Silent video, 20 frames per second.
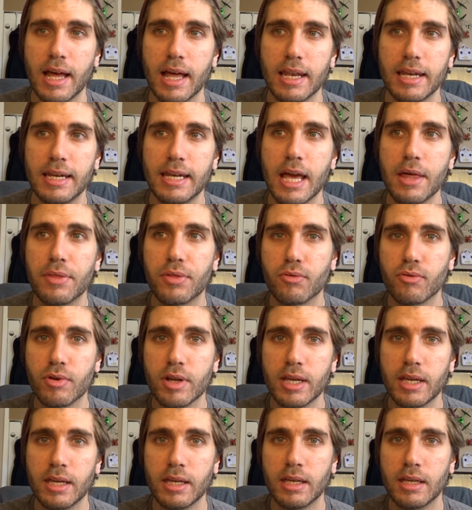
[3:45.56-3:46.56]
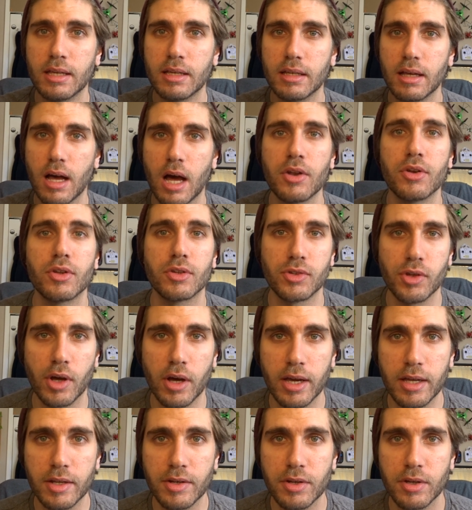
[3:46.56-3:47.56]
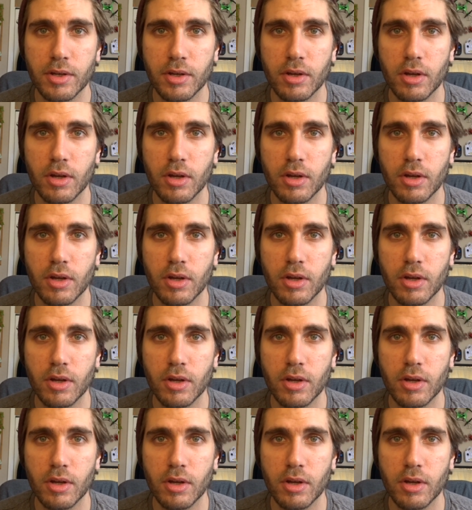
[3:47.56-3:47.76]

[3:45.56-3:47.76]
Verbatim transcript: leathery underside,